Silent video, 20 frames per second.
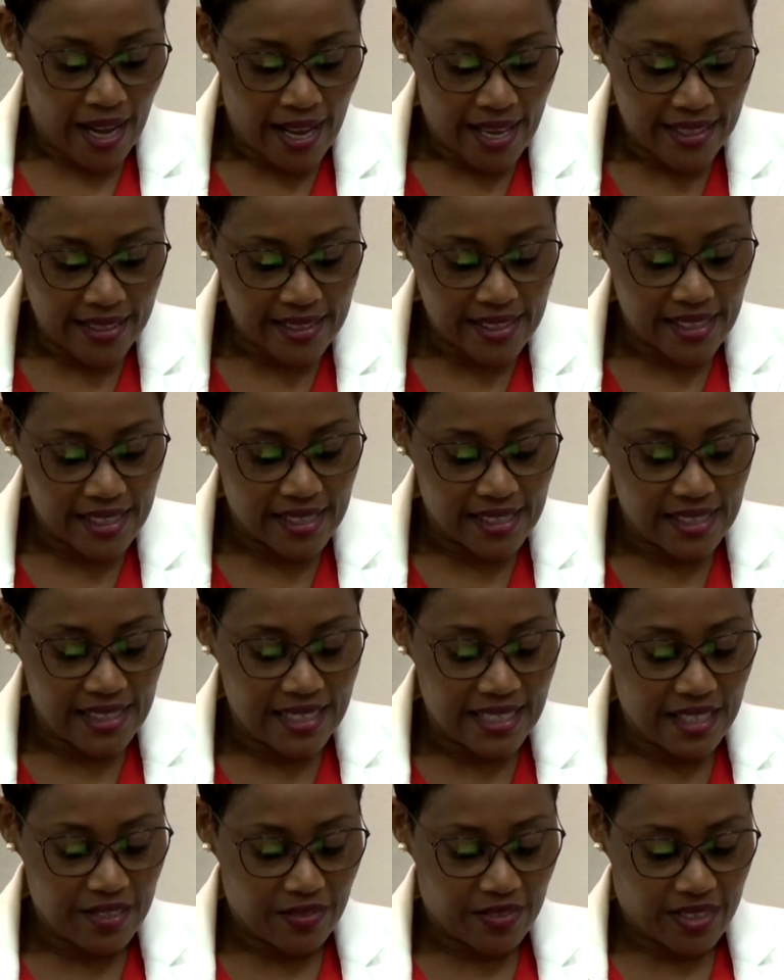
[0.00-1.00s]
And in
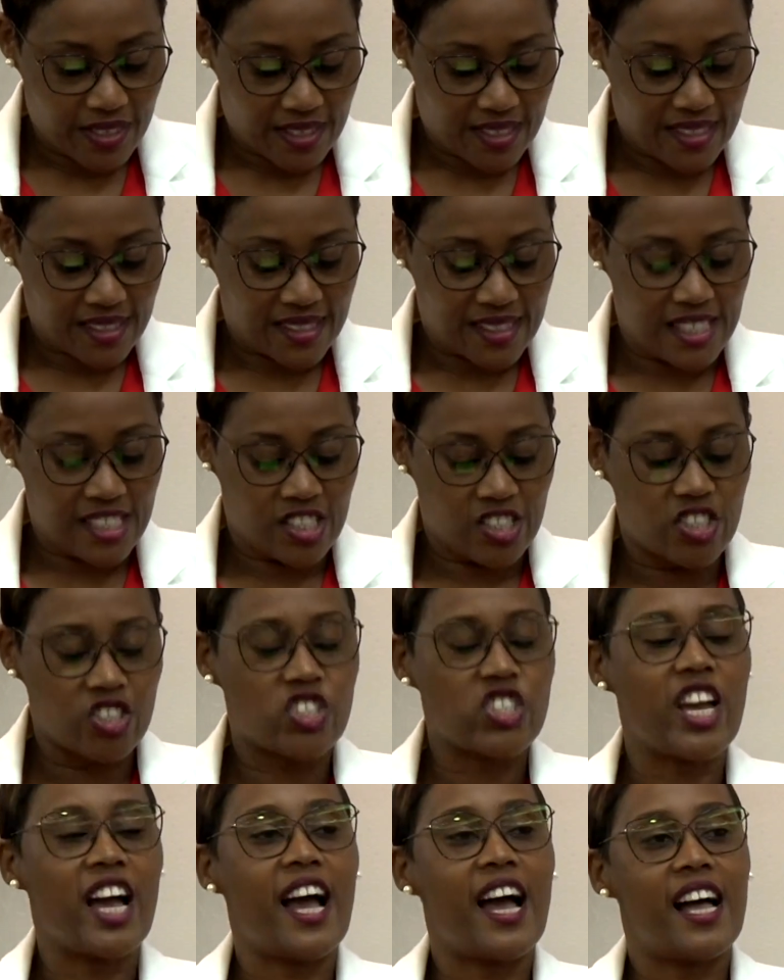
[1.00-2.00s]
Nevis, it's the
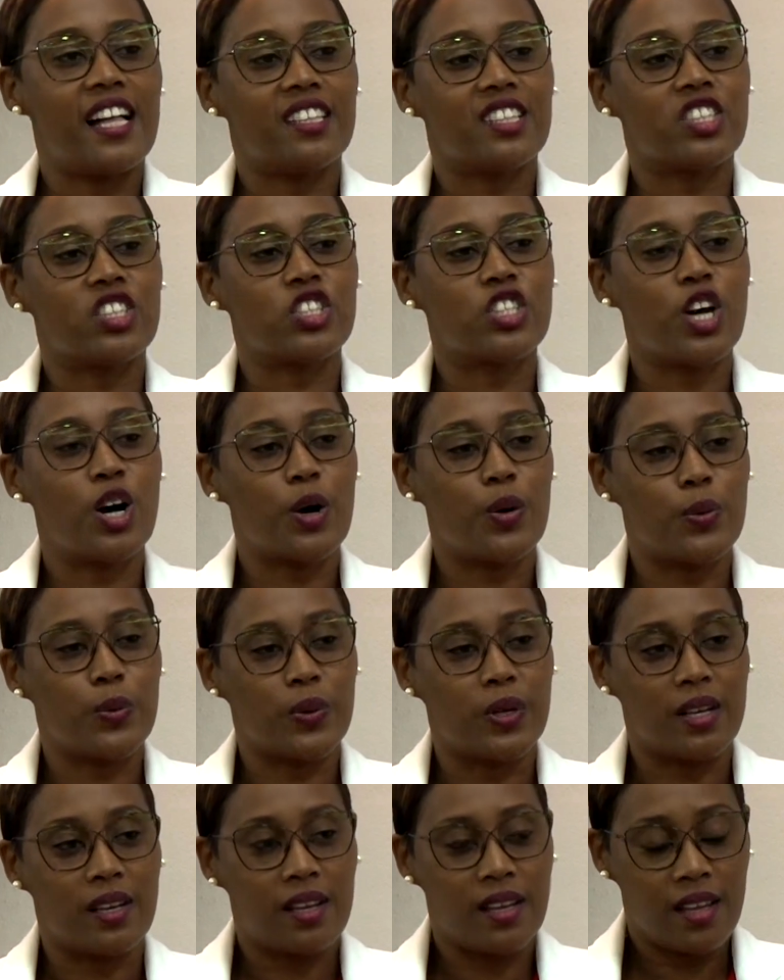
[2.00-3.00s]

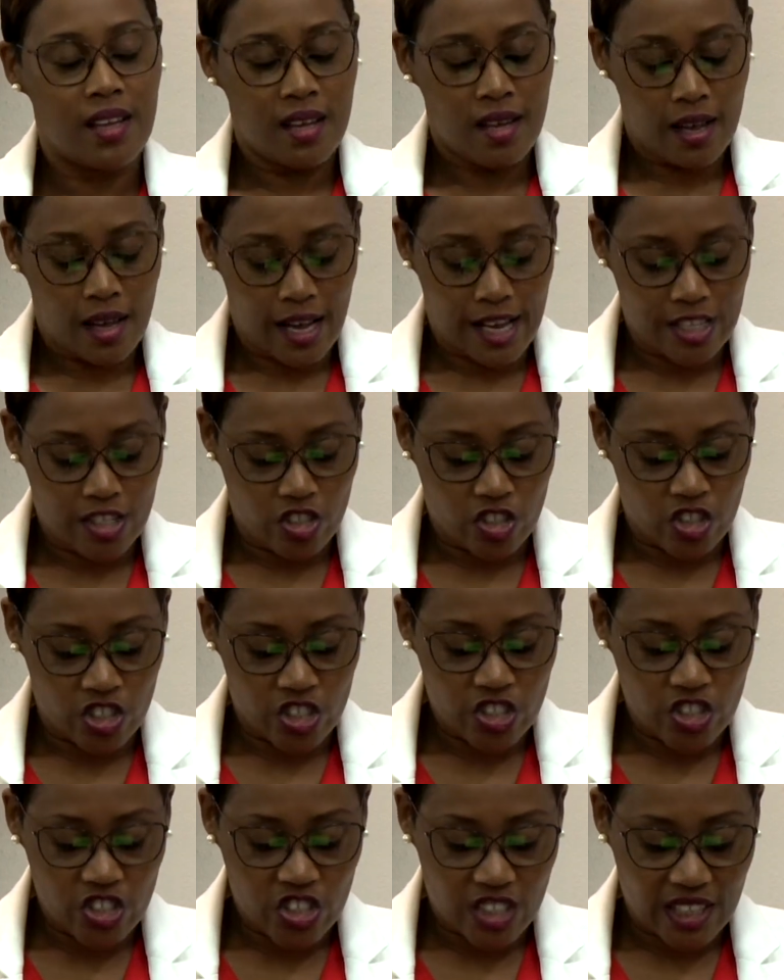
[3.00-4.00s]
Charlestown and
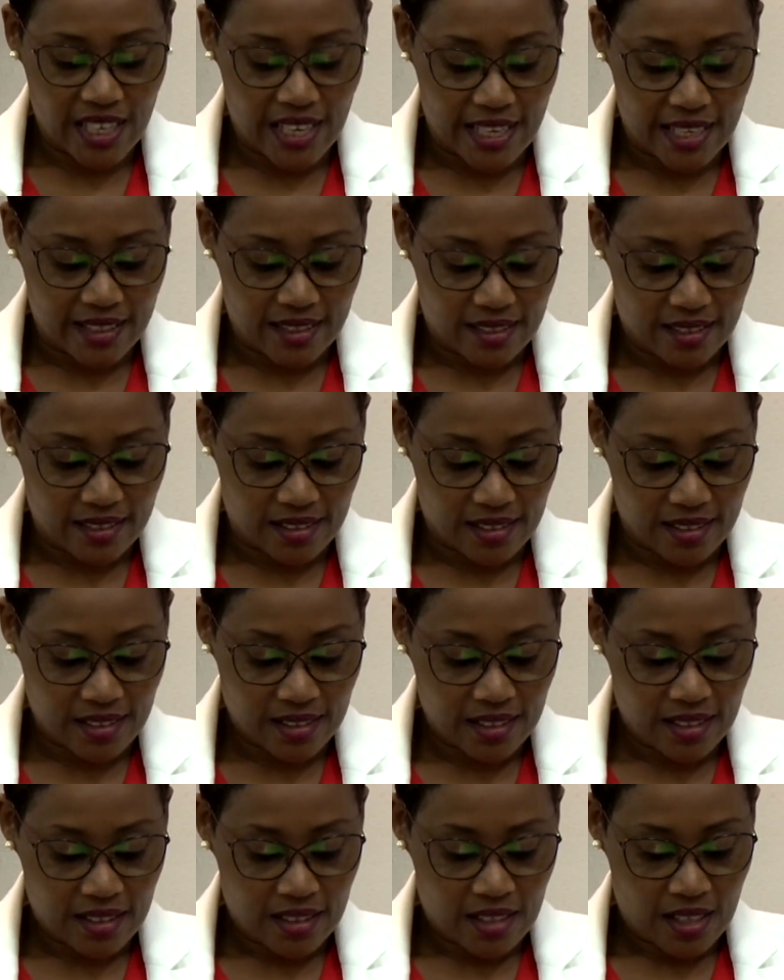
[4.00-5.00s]
Gingerland
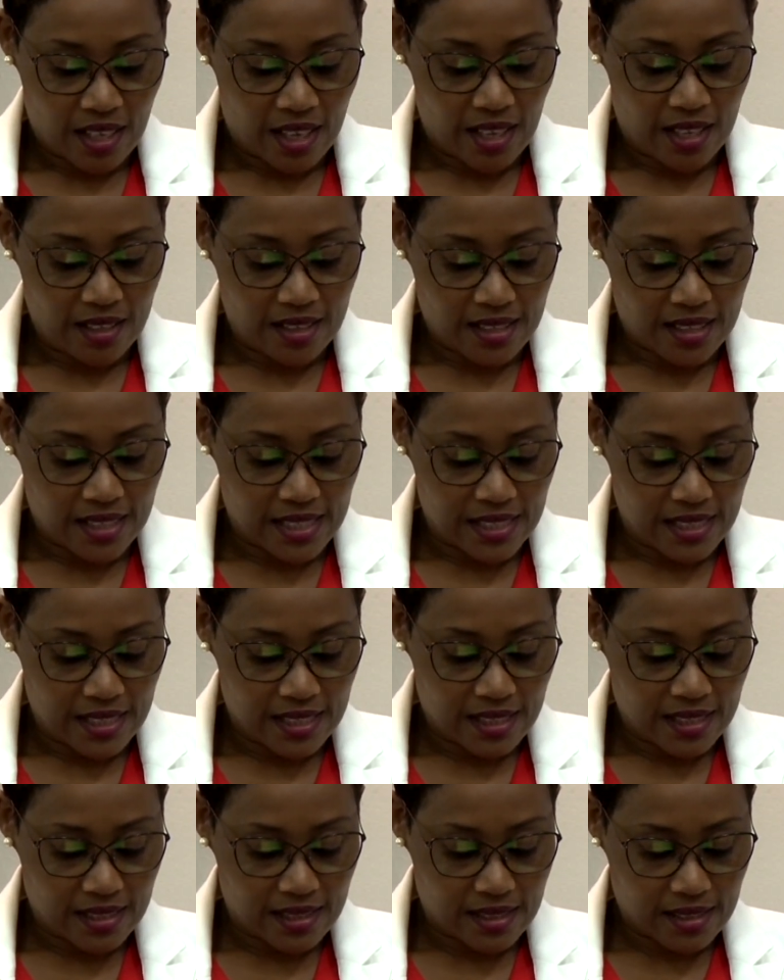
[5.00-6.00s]
health
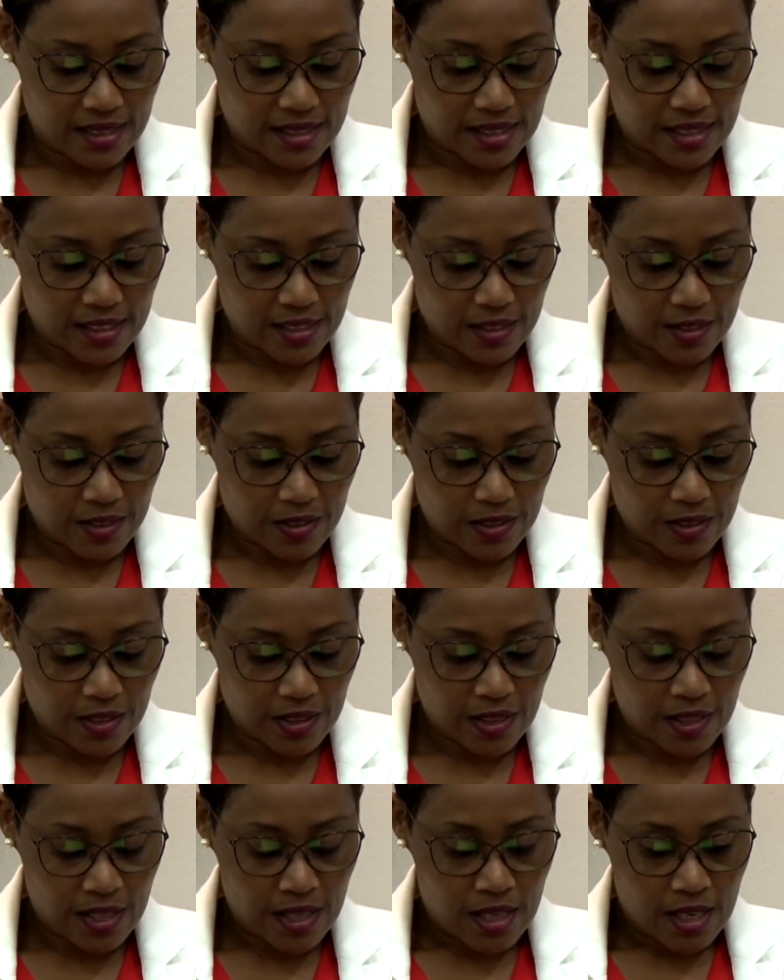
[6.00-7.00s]
centers.
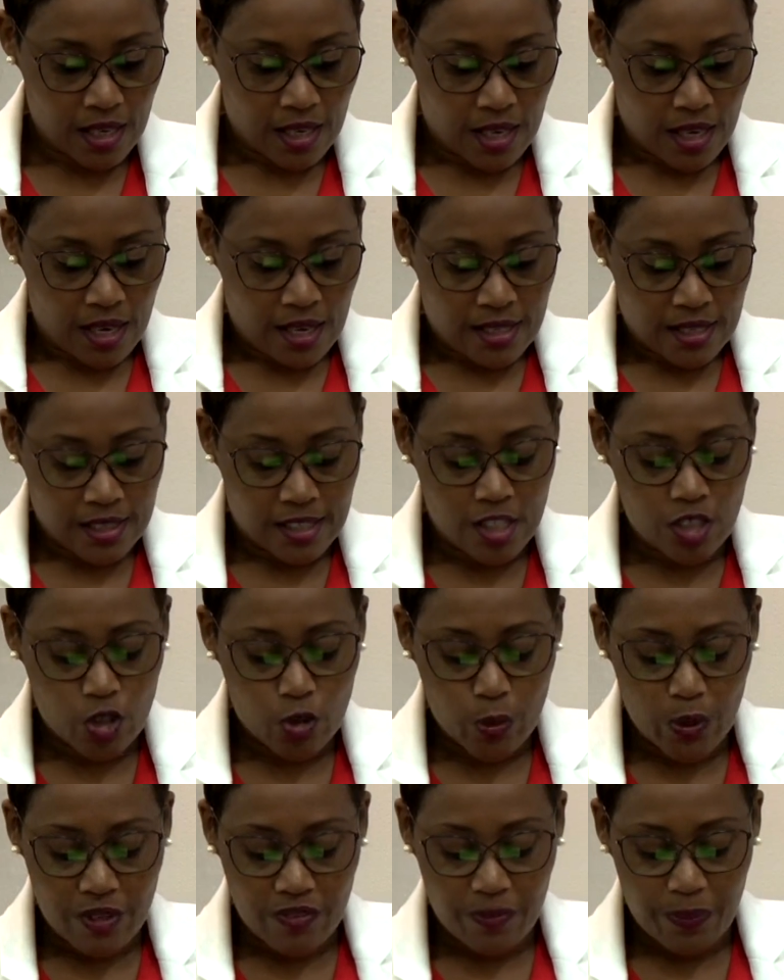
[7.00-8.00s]
Since
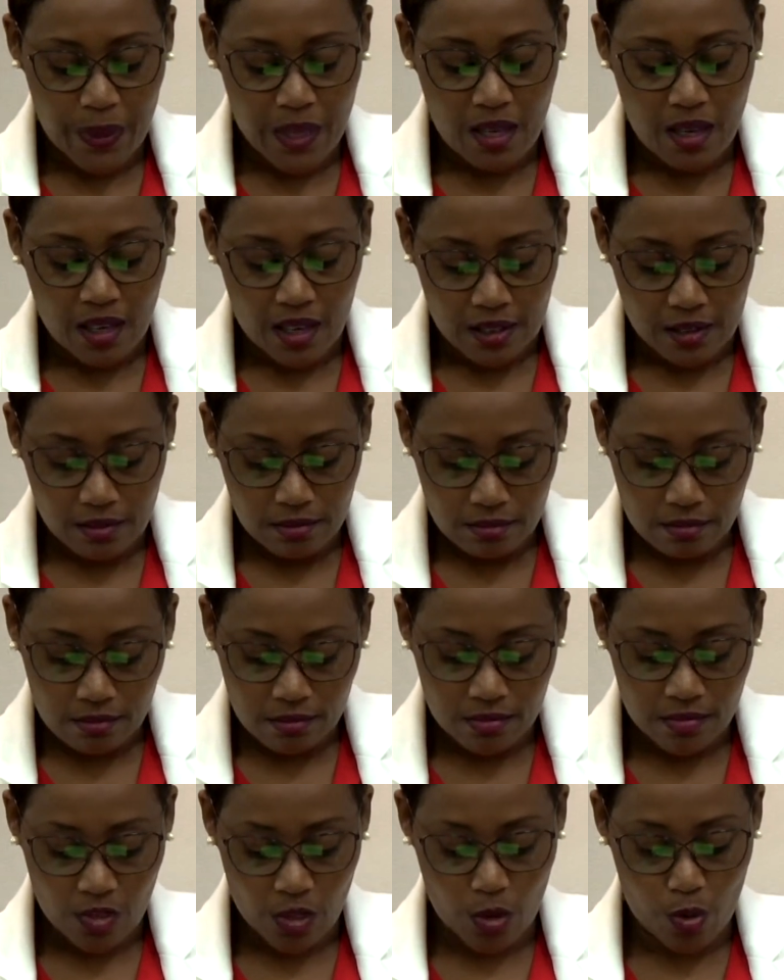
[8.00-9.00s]
we've begun
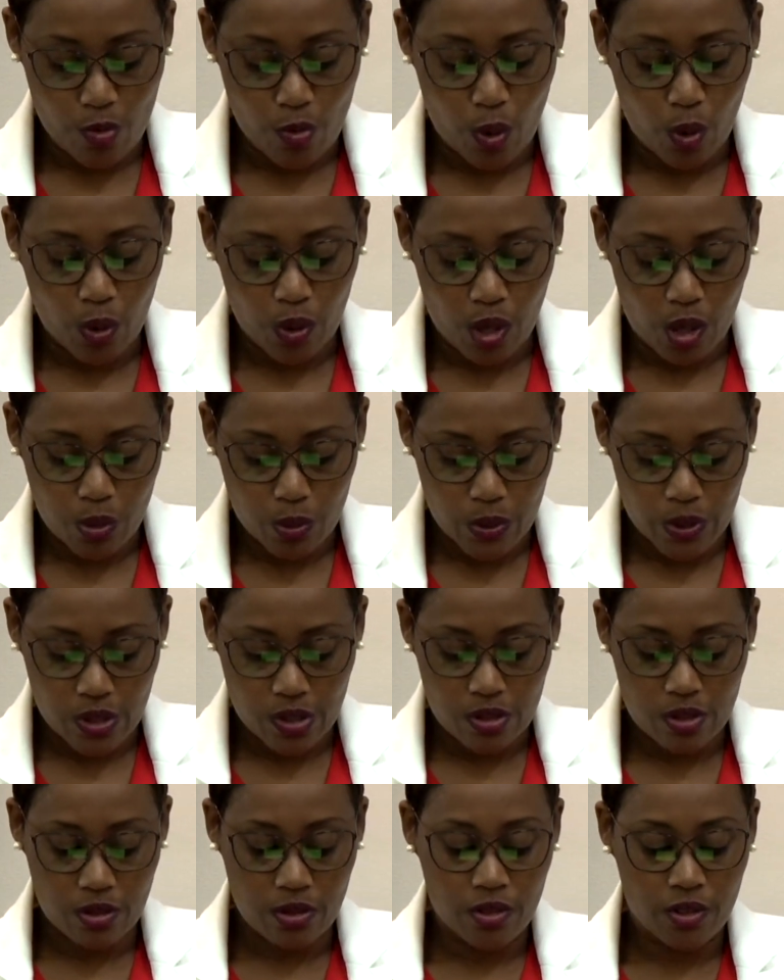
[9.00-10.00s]
the
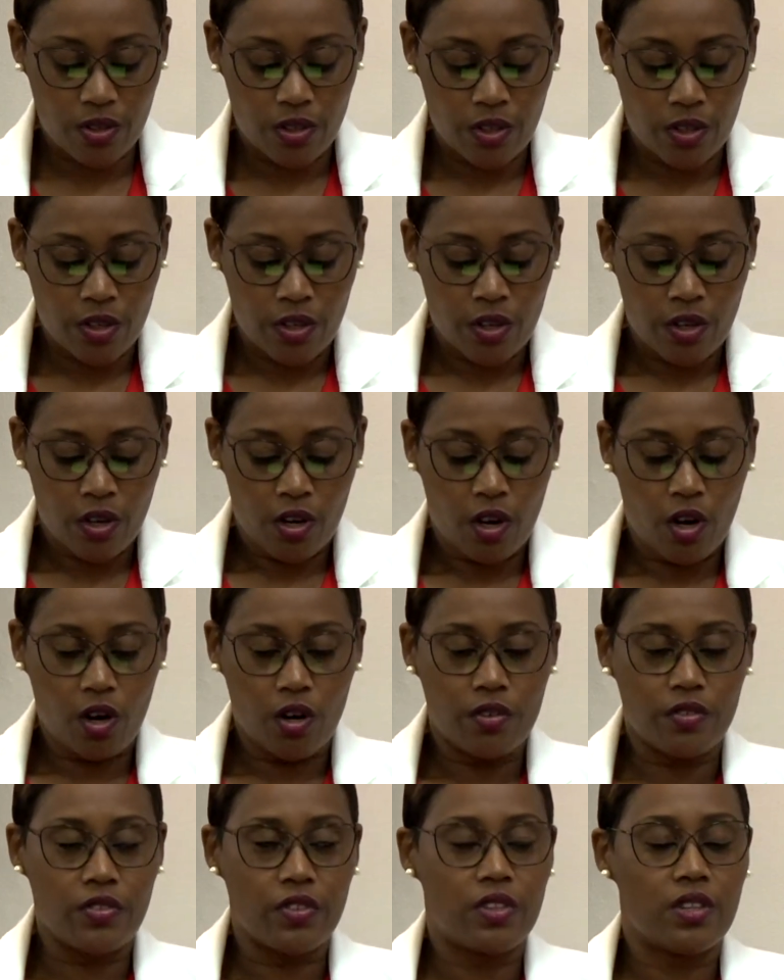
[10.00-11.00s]
rollout
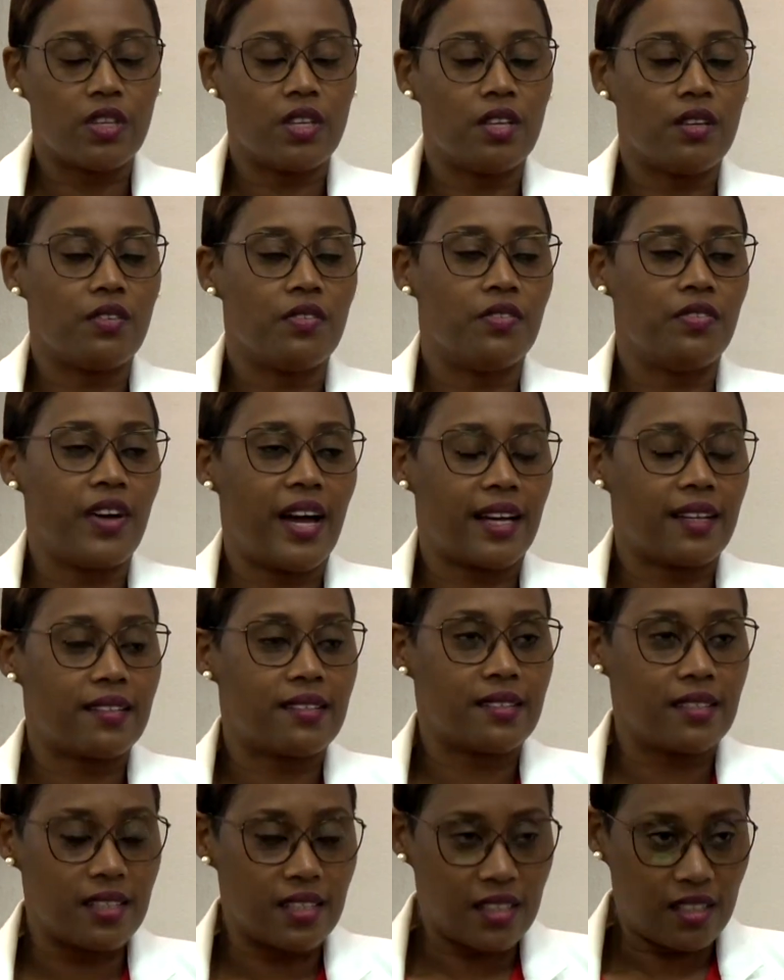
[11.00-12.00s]
of the
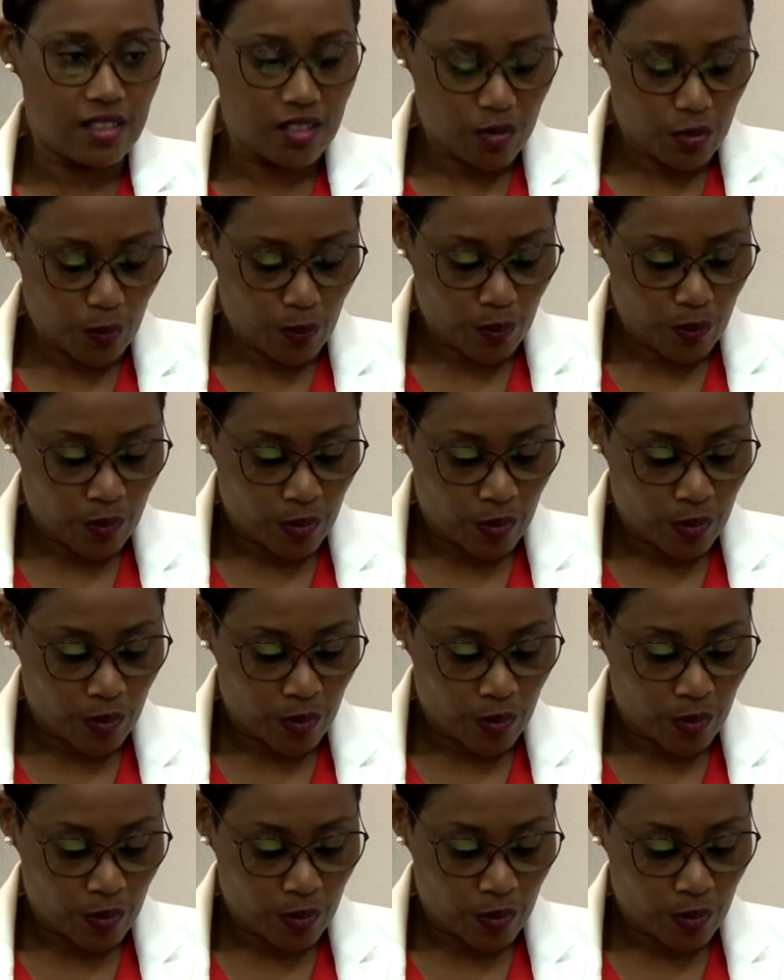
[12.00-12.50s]
vaccine,